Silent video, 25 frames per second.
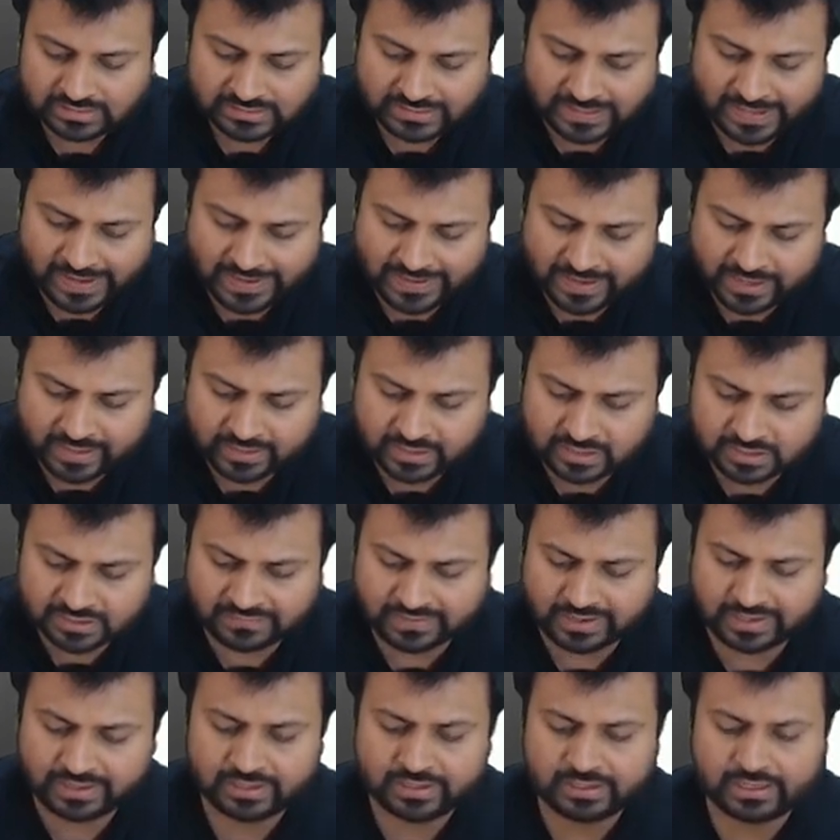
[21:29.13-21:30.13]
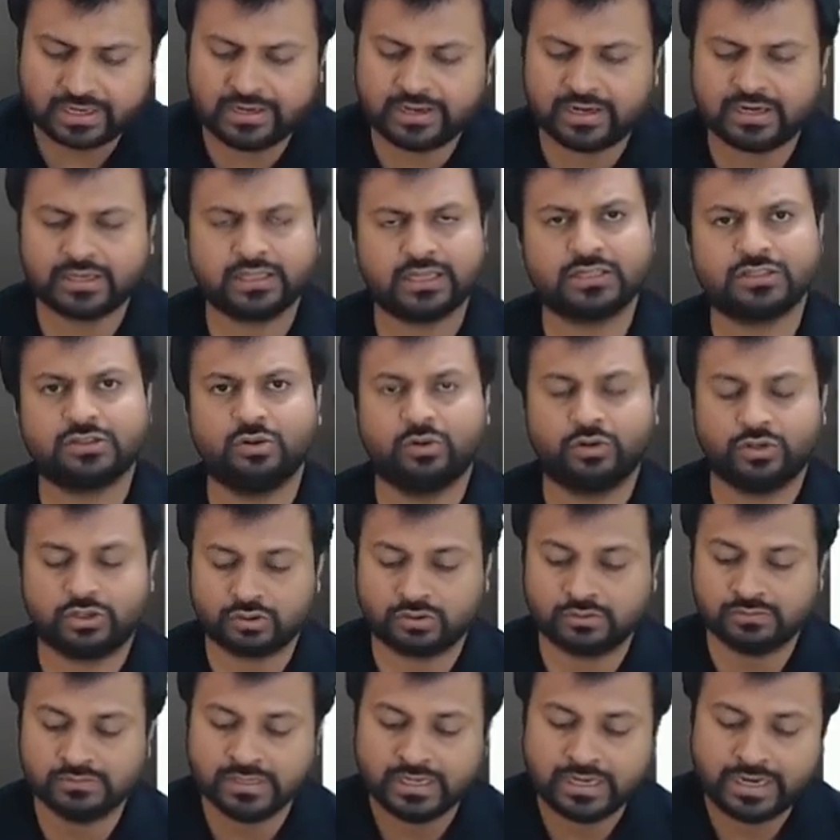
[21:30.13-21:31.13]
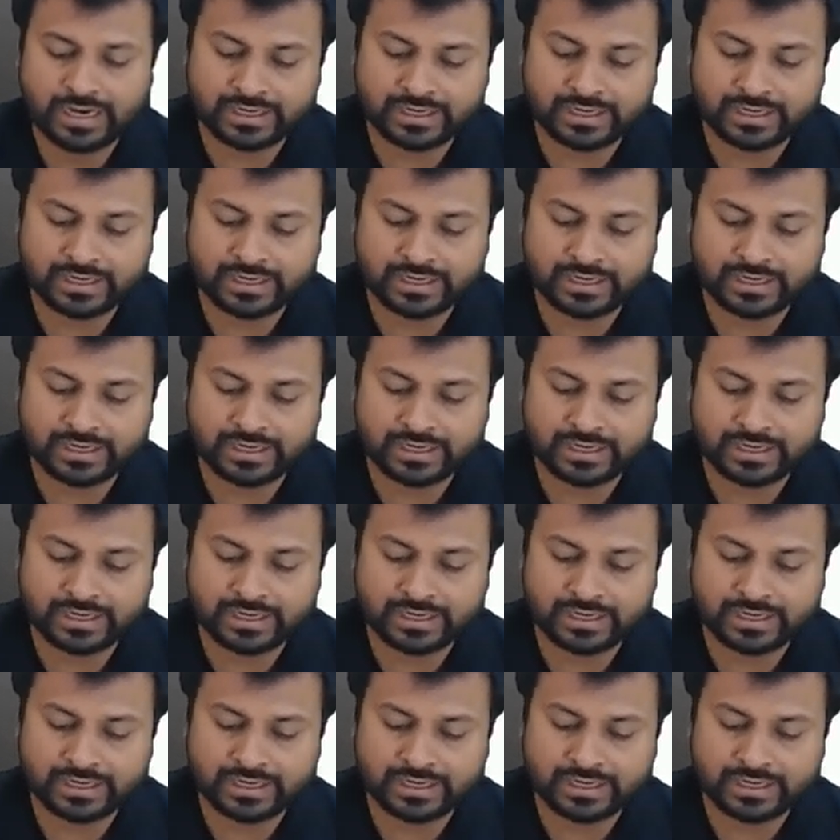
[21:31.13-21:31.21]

Till here it is fine. Till here there is no issue.